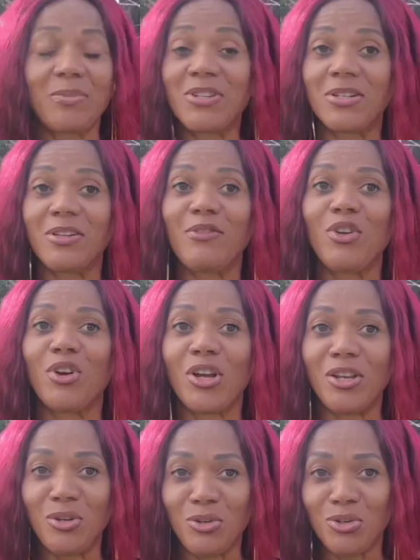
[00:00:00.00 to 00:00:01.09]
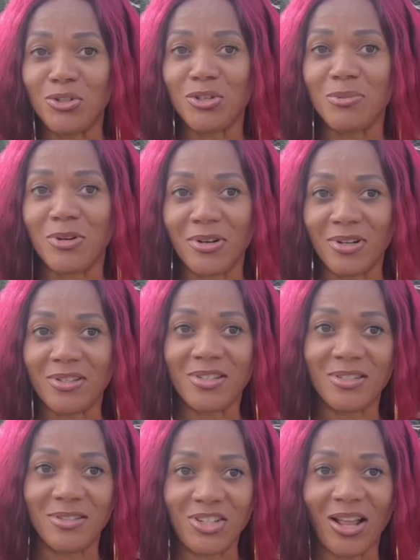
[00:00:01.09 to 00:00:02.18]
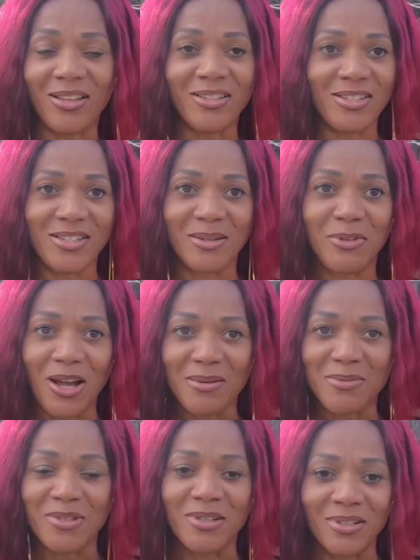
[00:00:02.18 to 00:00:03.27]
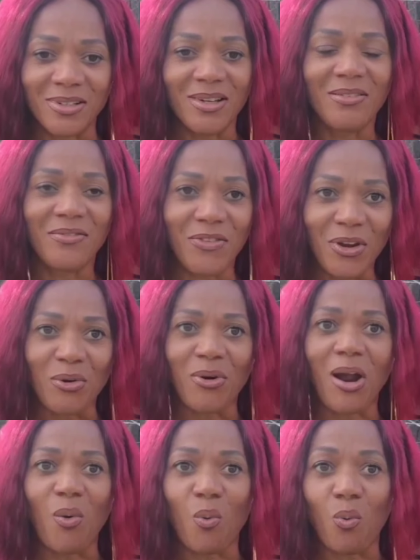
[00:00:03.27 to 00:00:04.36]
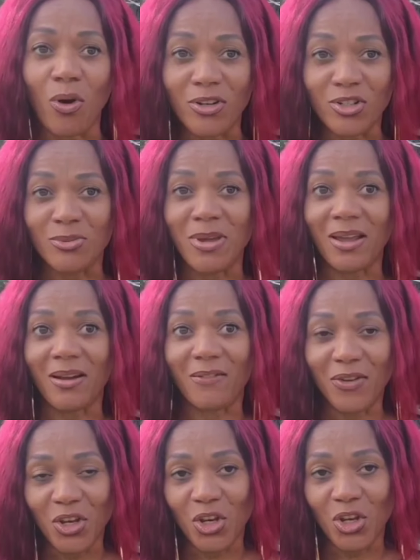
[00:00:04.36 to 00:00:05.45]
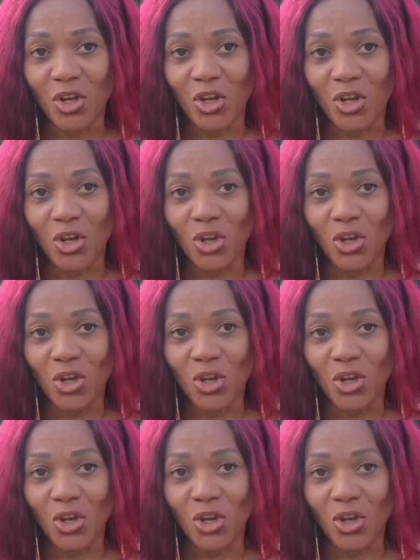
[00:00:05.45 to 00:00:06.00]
Especially if you're a new YouTuber, it's challenging sometimes to figure out what to make a video on.